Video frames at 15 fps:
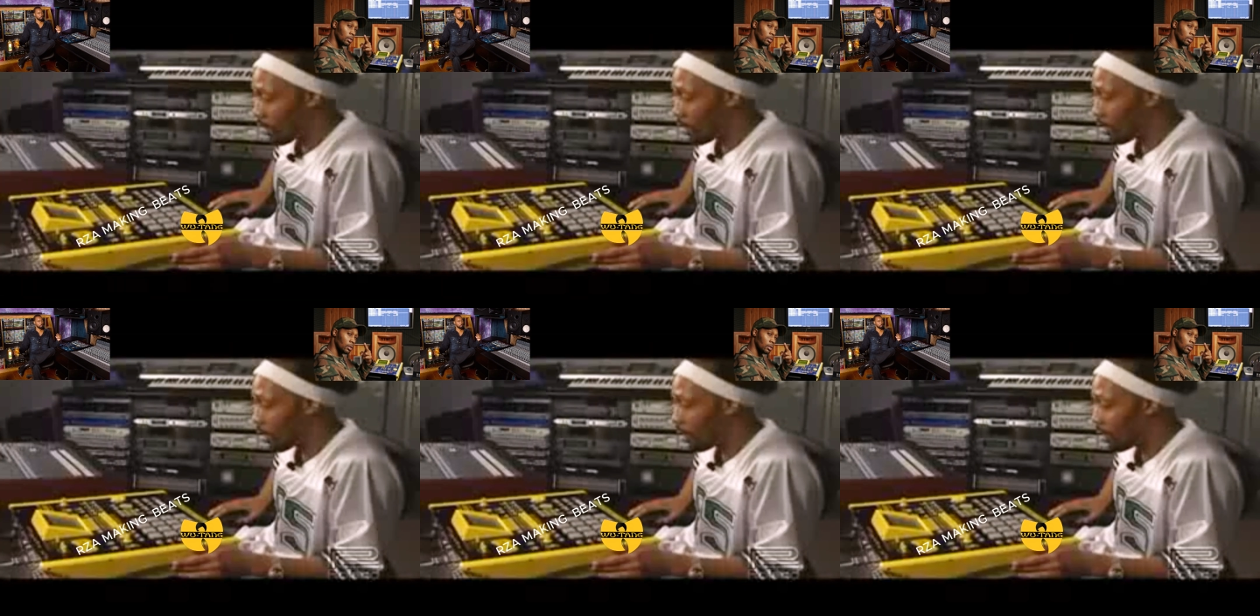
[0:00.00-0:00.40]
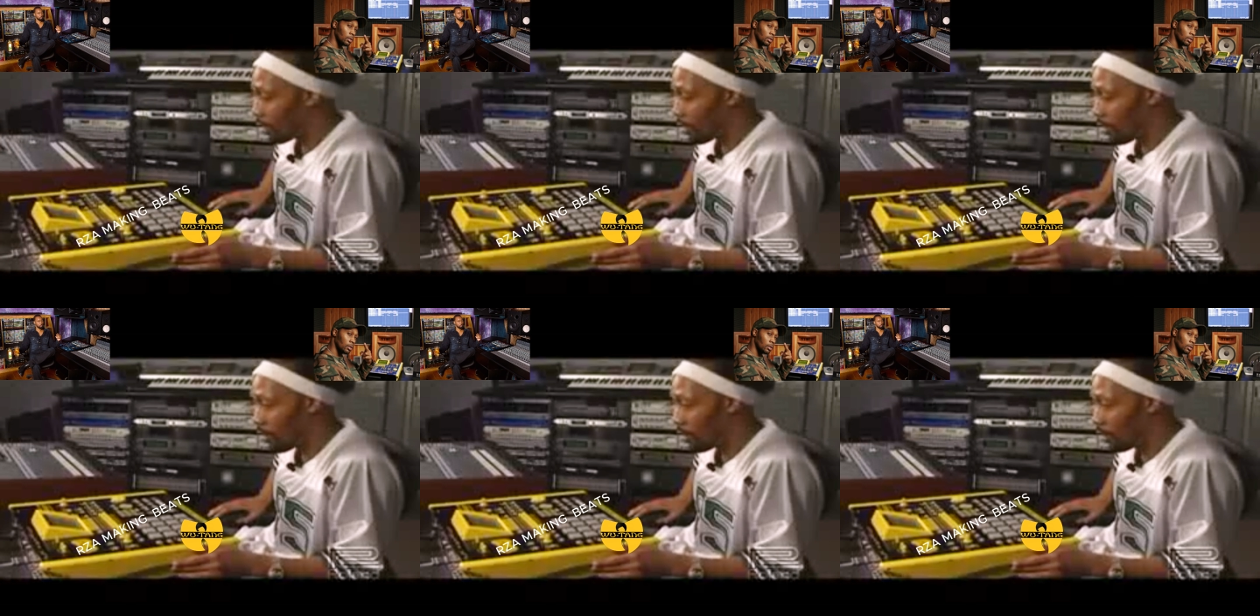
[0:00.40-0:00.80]

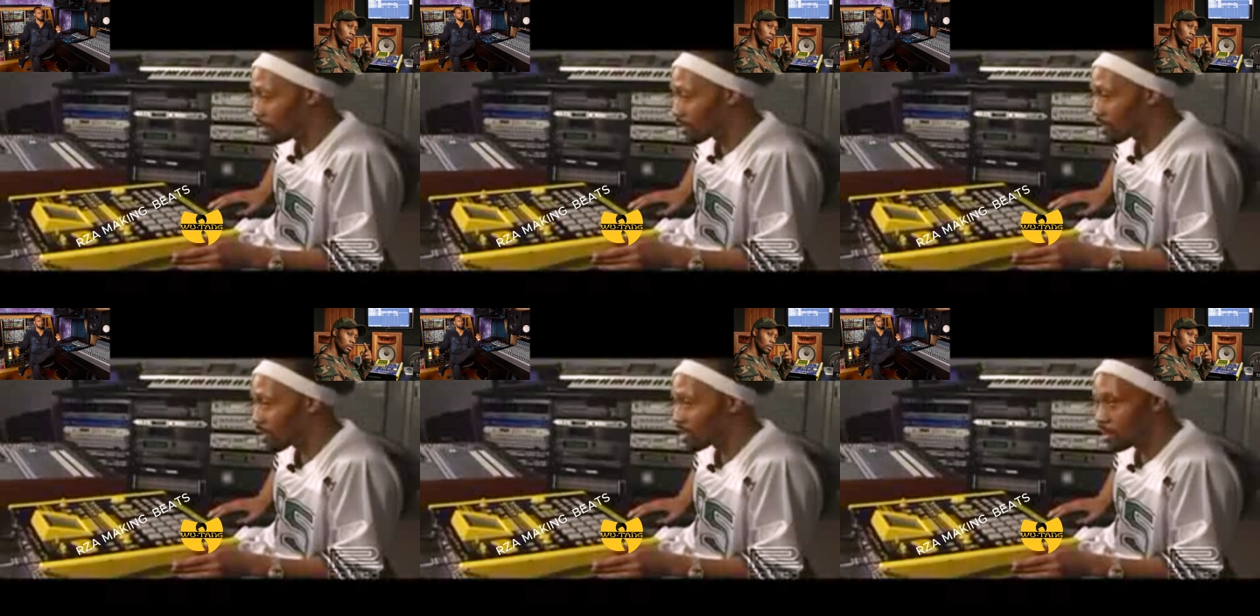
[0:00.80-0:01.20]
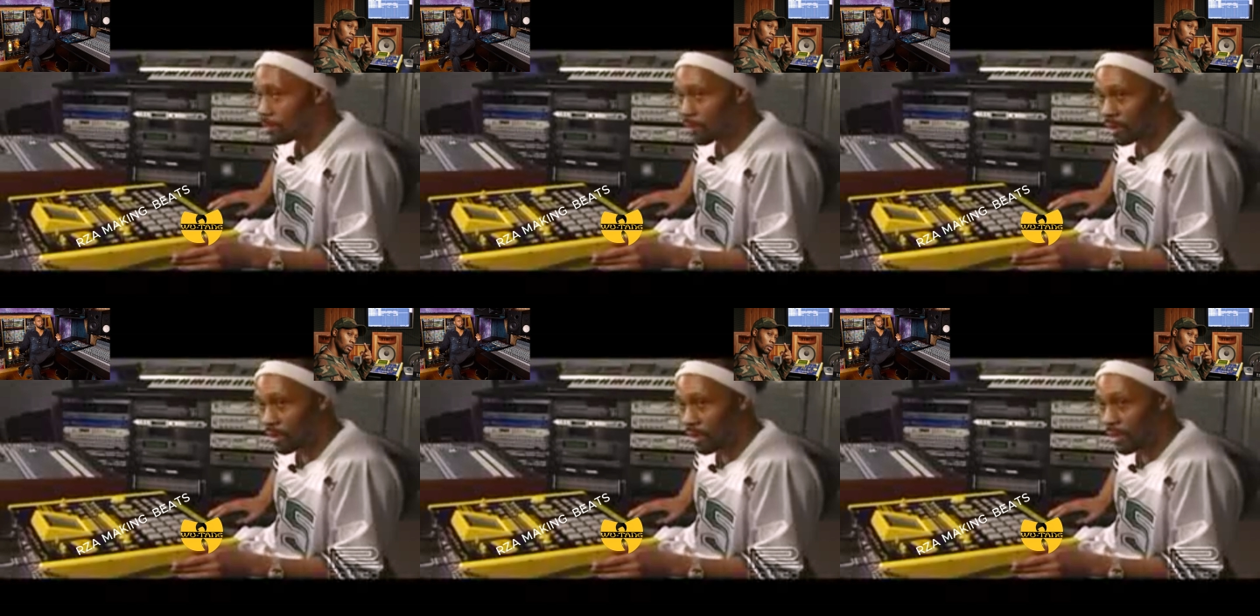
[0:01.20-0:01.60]
And at least
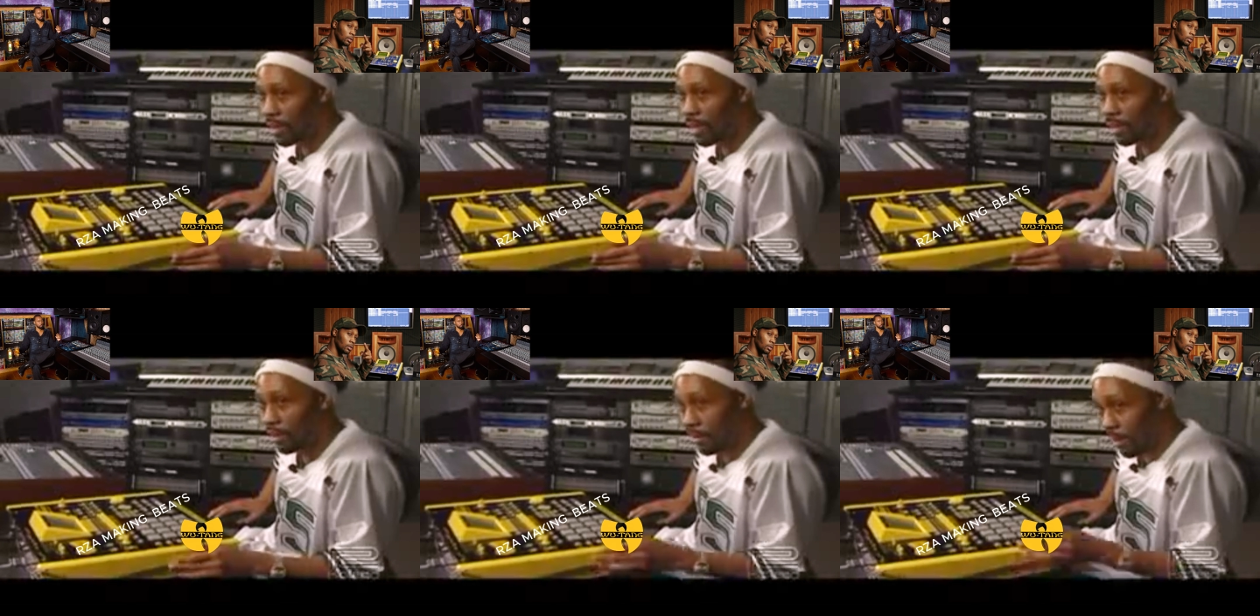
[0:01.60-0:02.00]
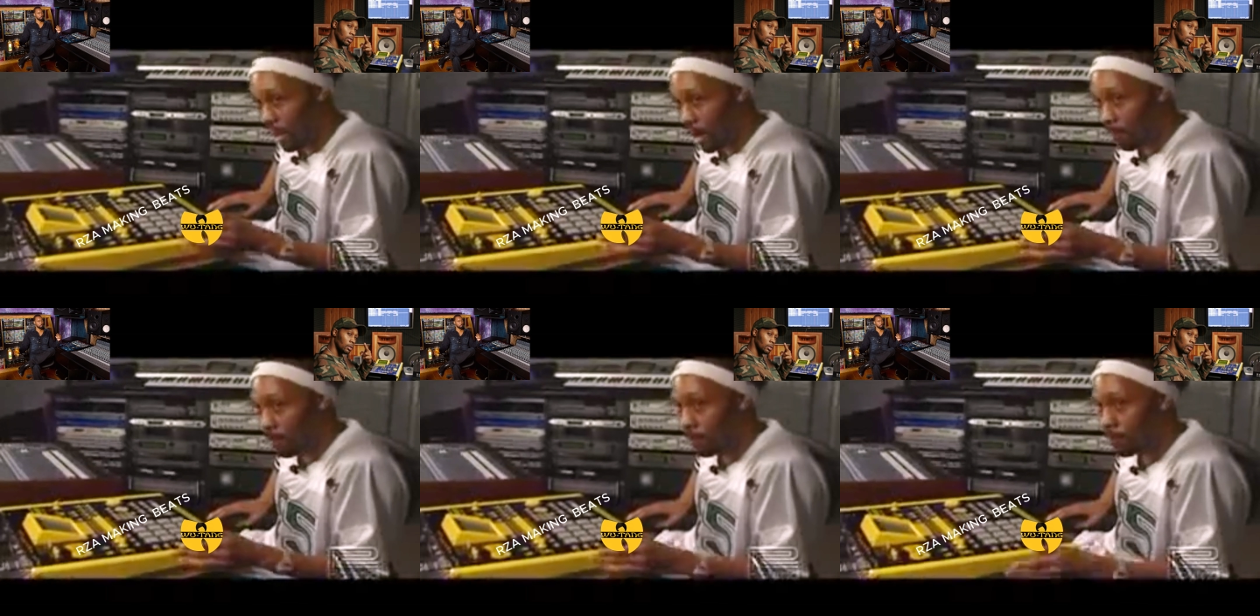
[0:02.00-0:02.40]
60% of that
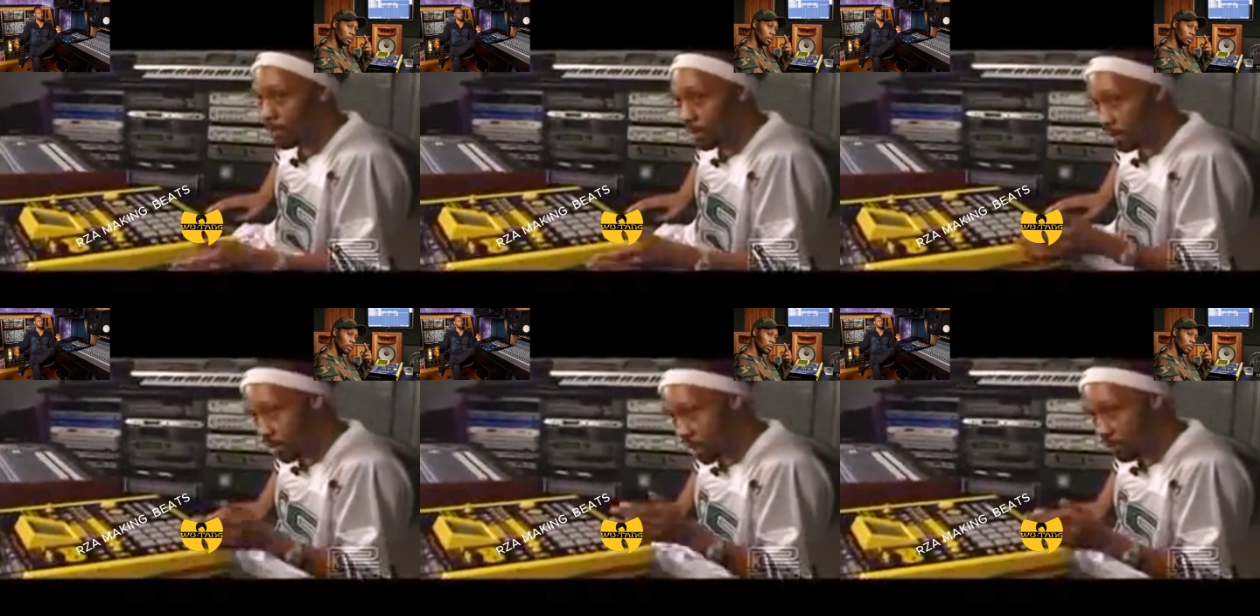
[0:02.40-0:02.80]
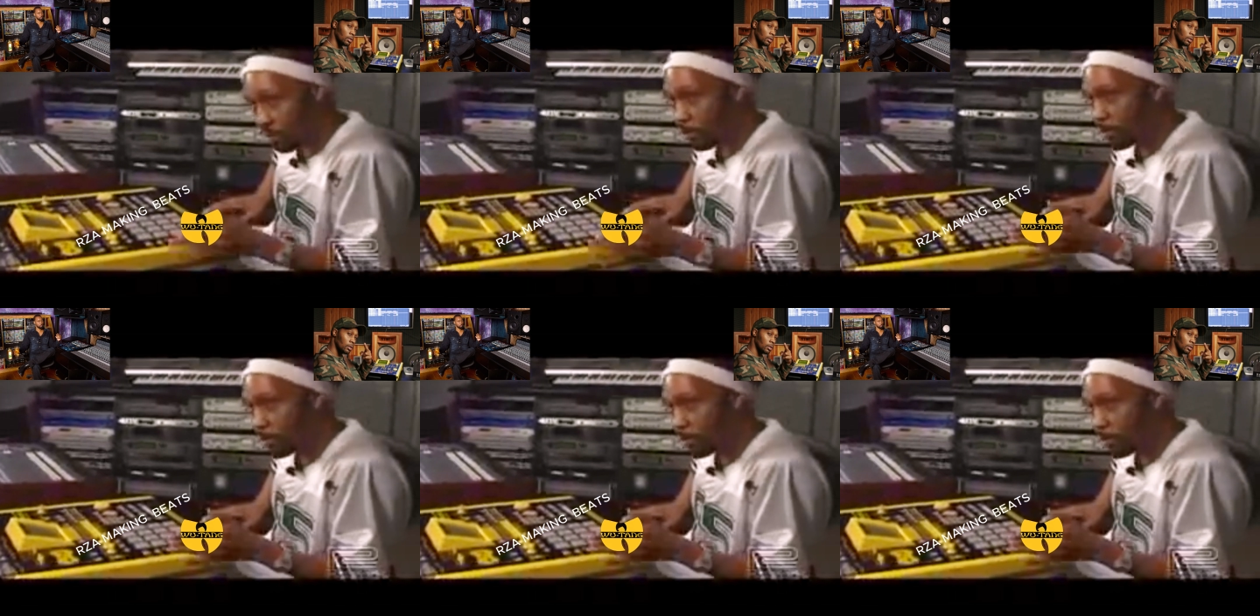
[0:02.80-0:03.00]
album has